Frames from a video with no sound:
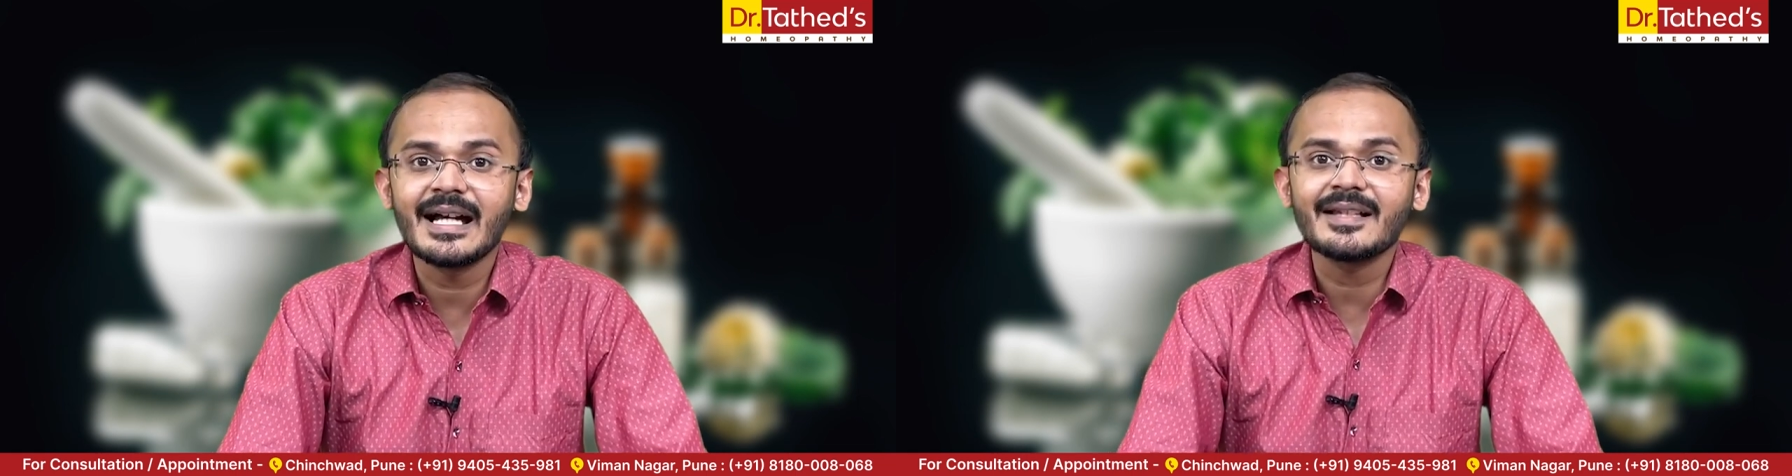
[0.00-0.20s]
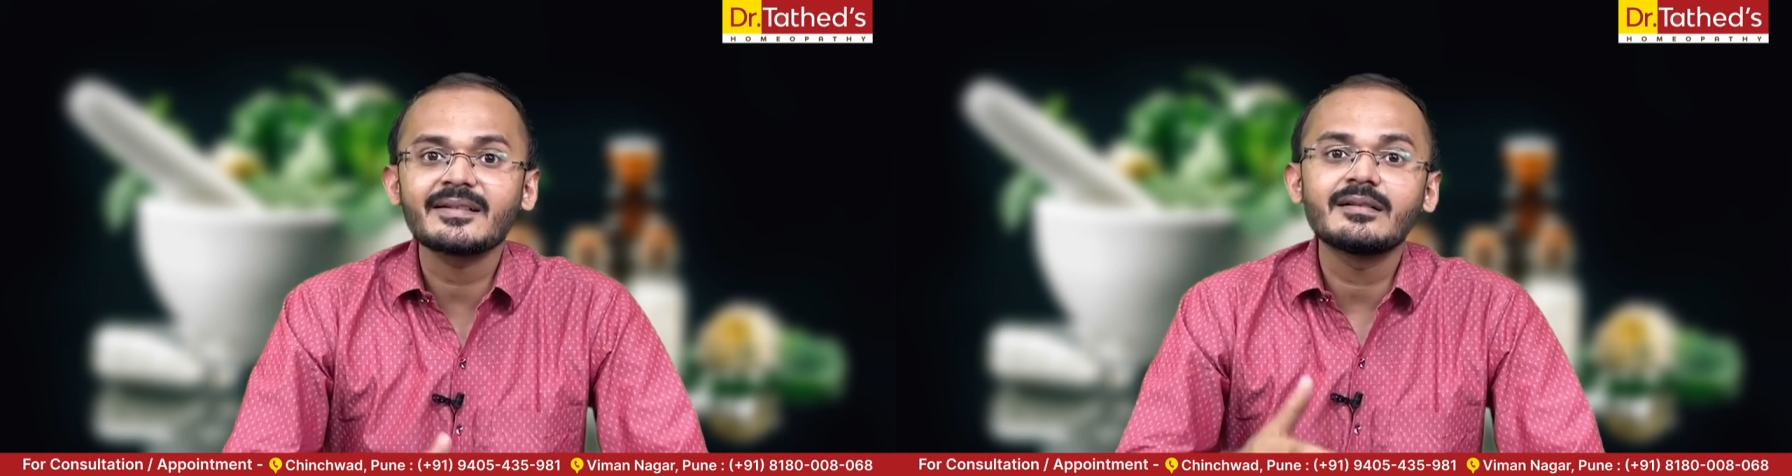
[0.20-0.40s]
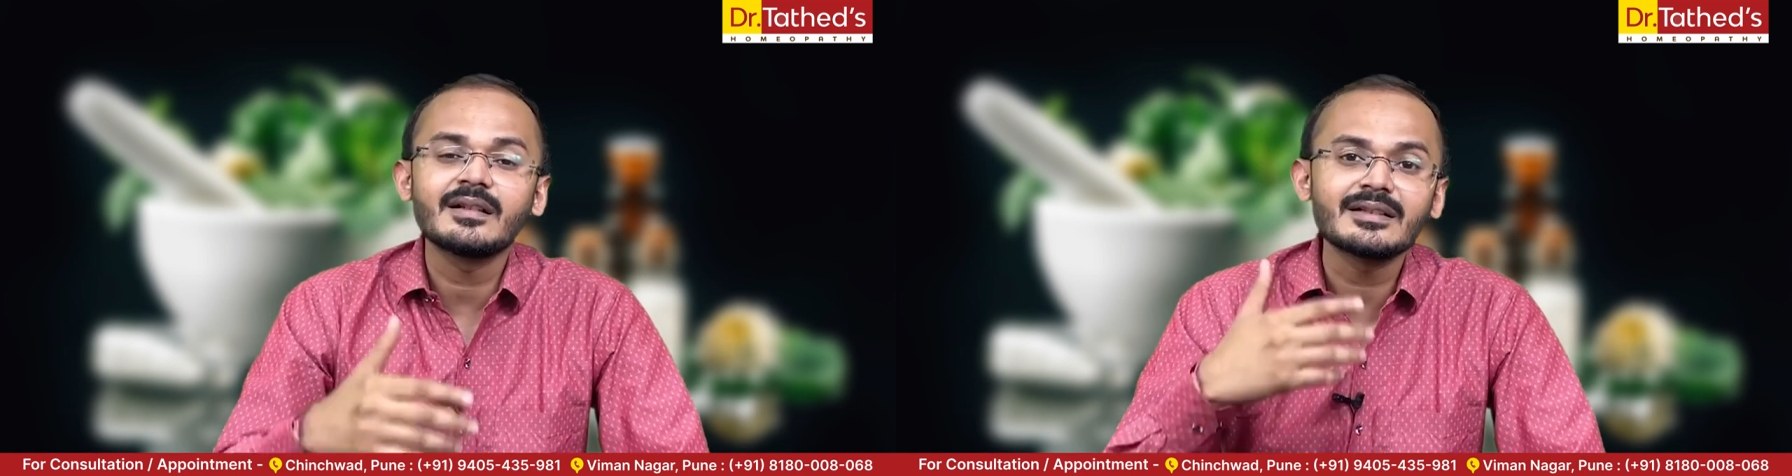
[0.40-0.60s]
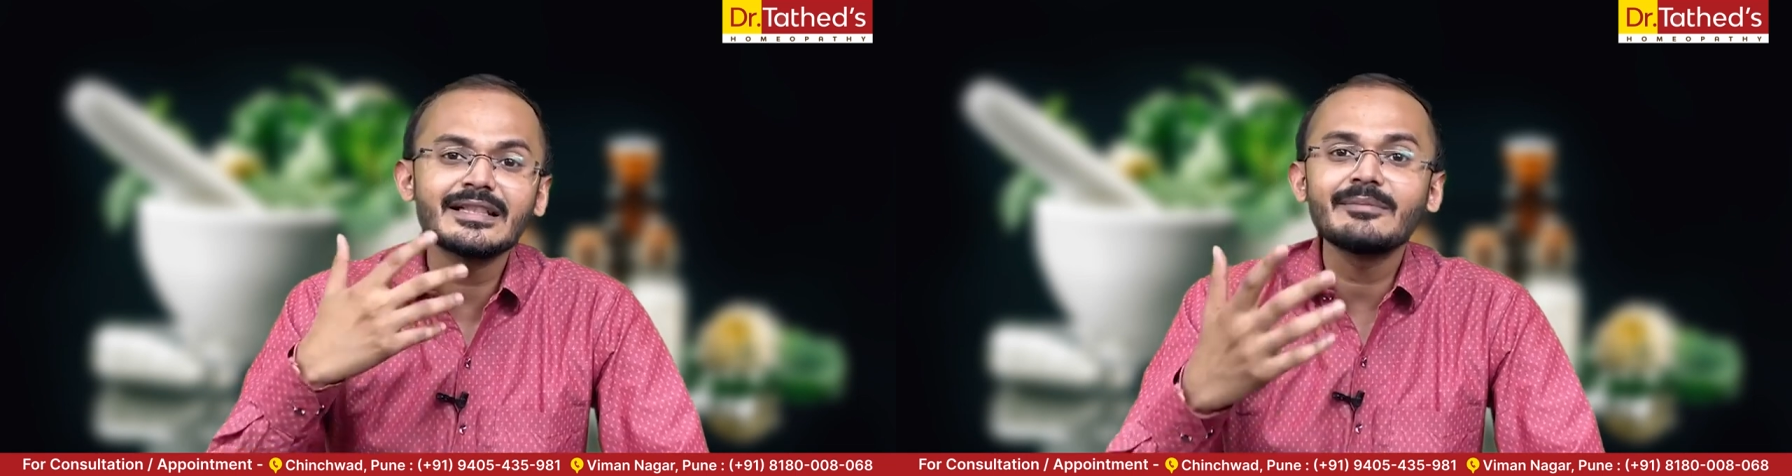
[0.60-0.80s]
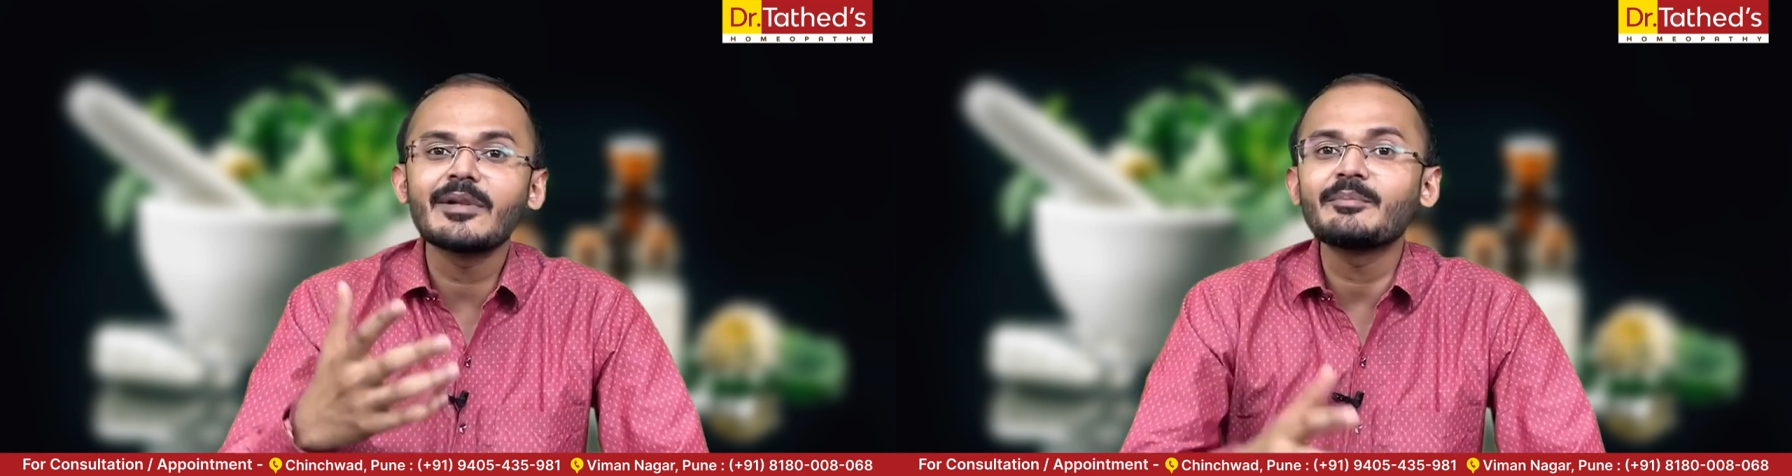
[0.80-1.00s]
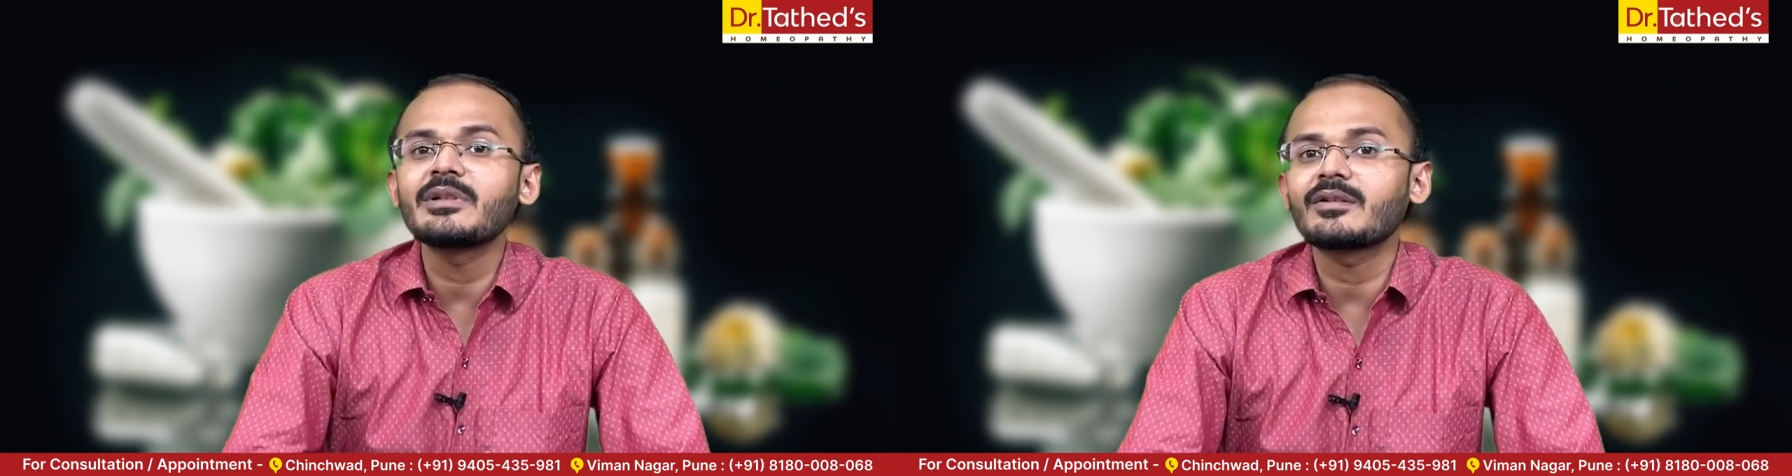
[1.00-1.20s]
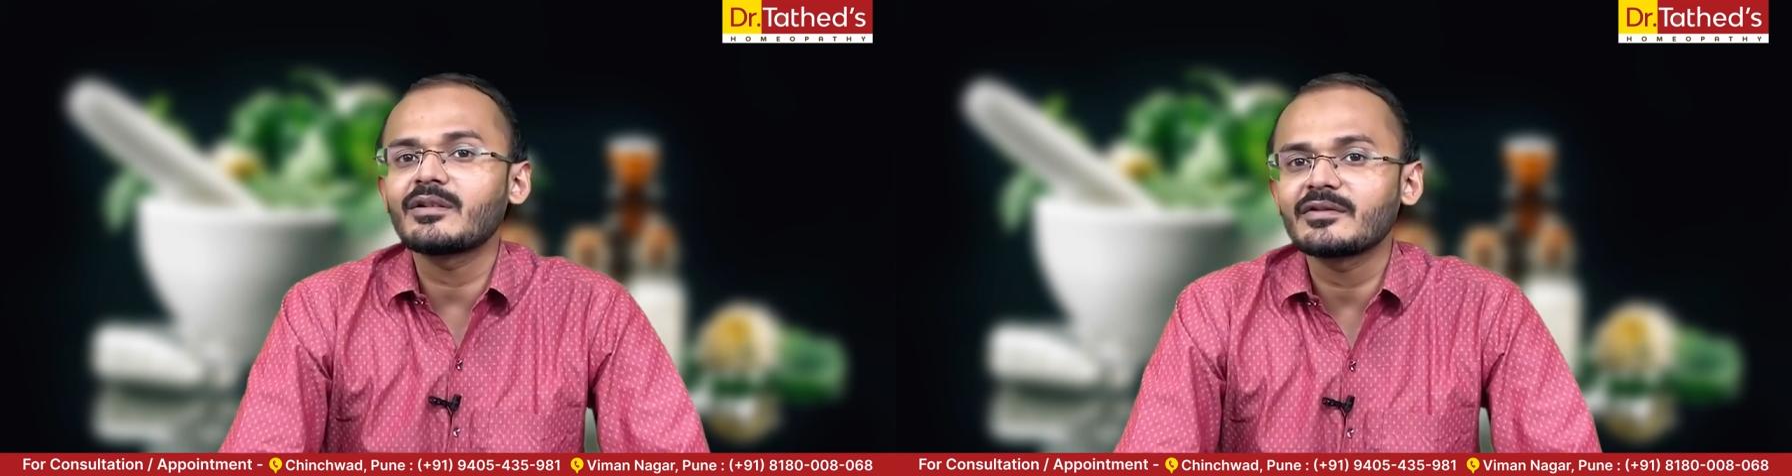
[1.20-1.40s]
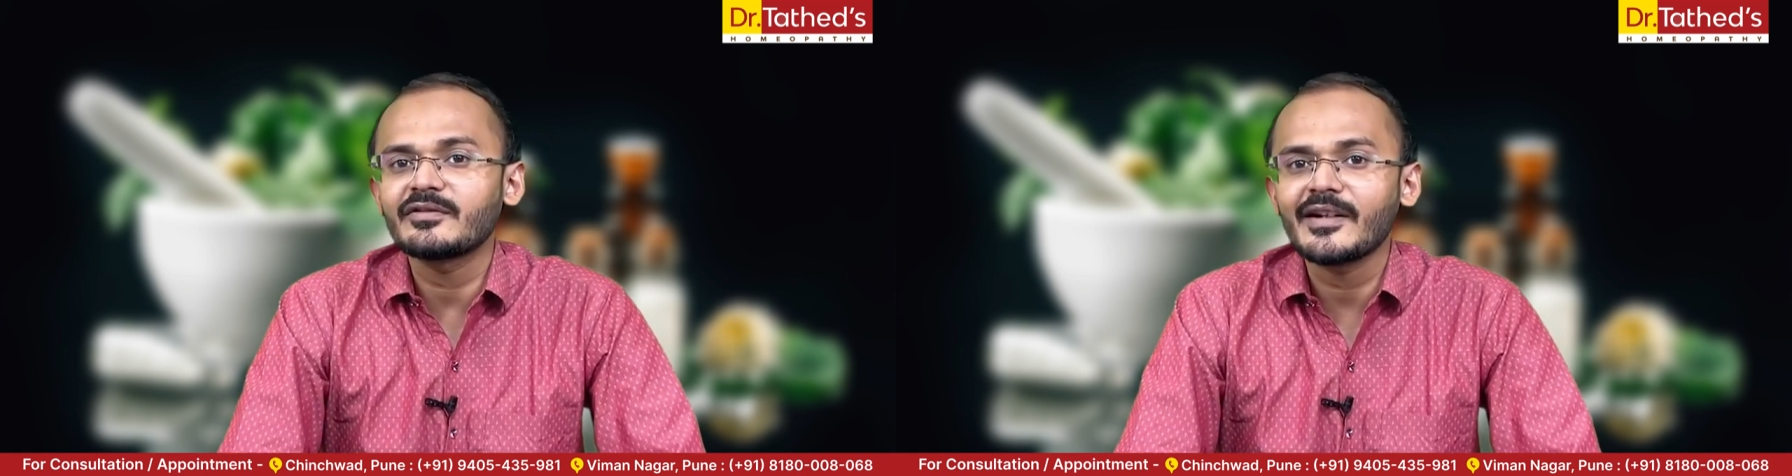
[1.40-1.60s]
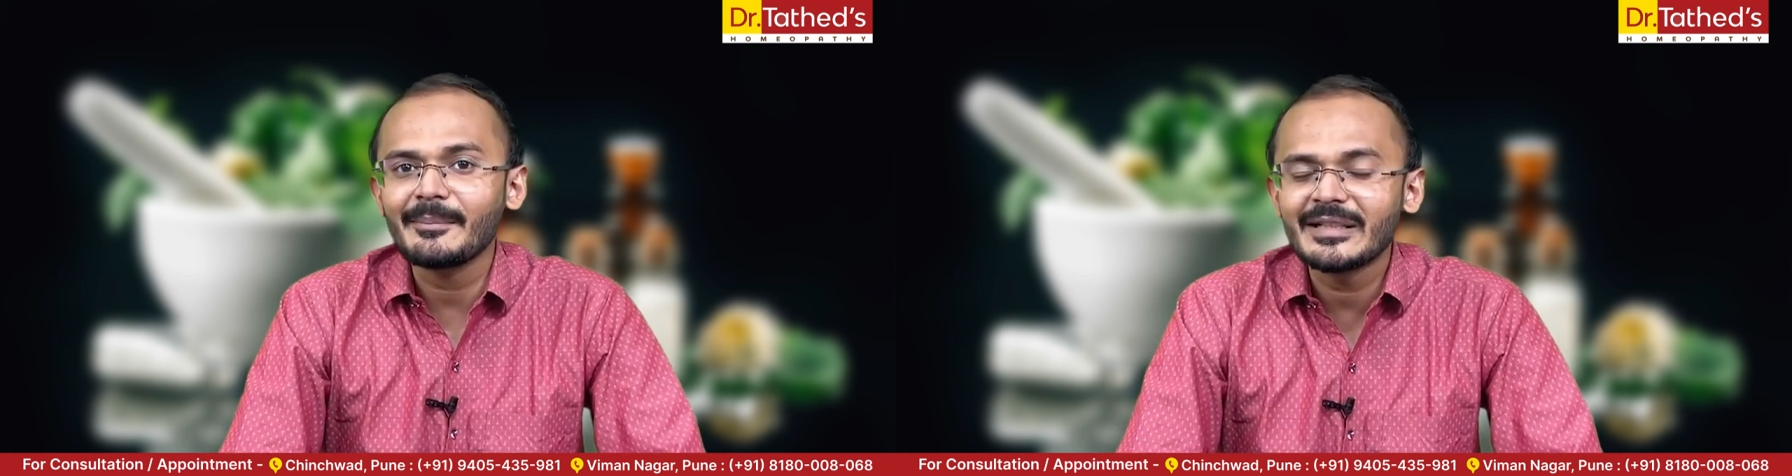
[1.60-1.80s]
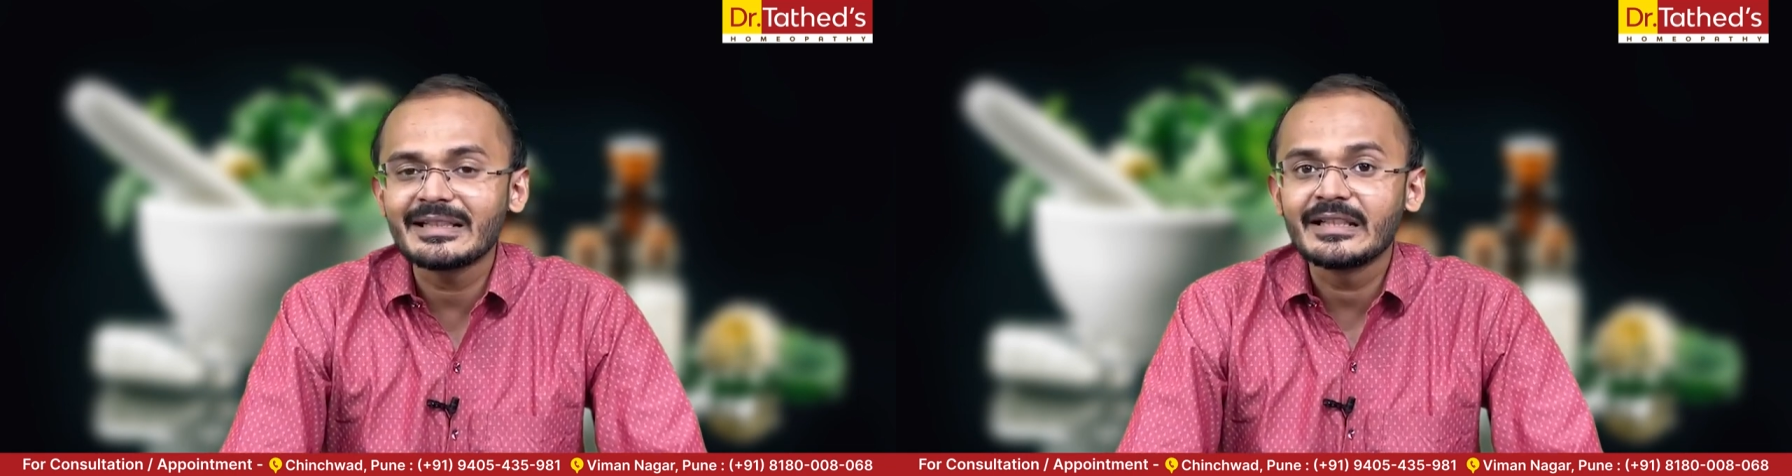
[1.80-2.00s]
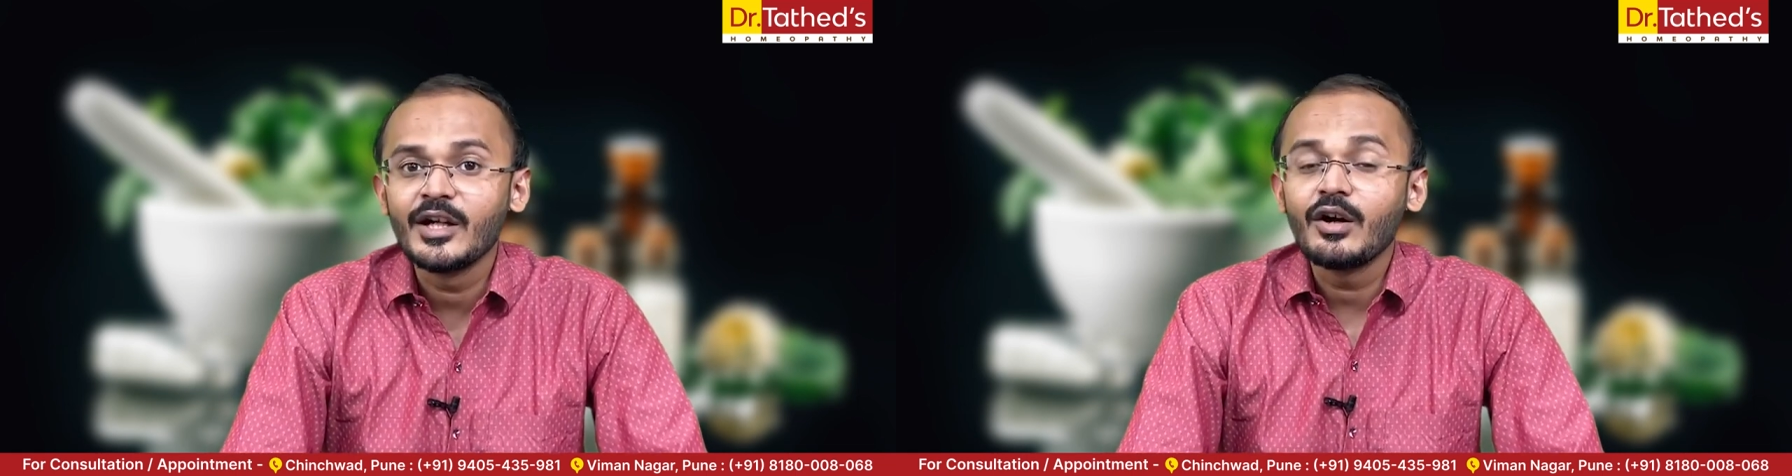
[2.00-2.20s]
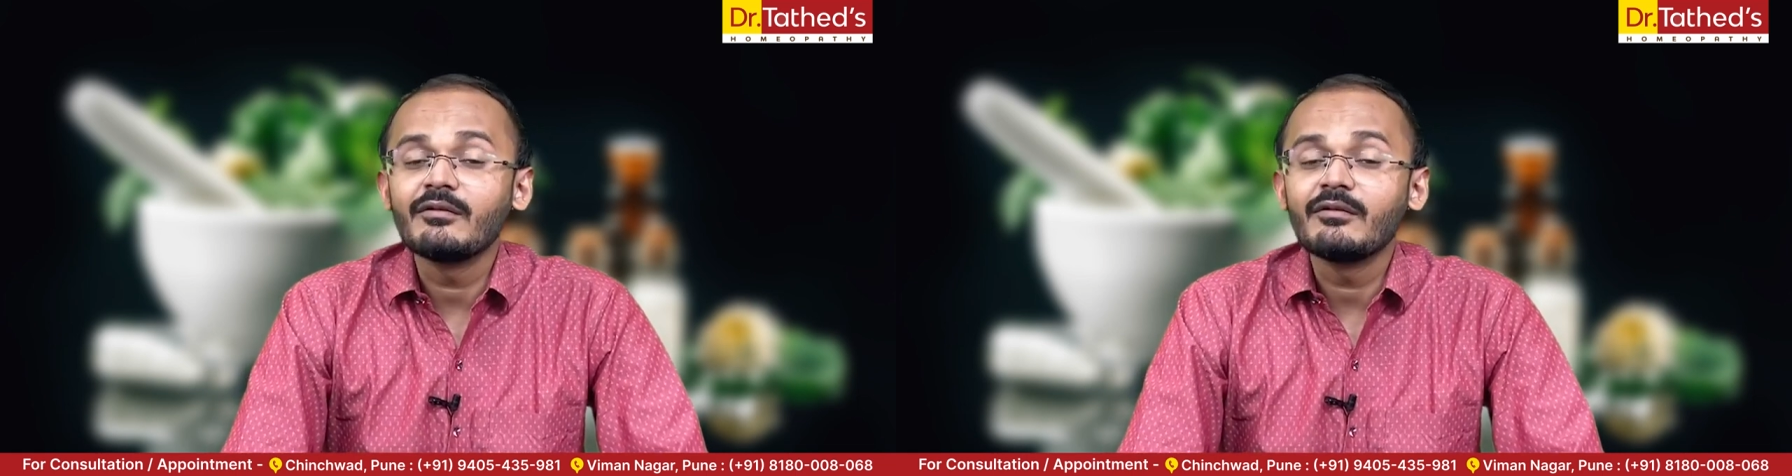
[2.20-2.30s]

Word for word: as a earning member of the family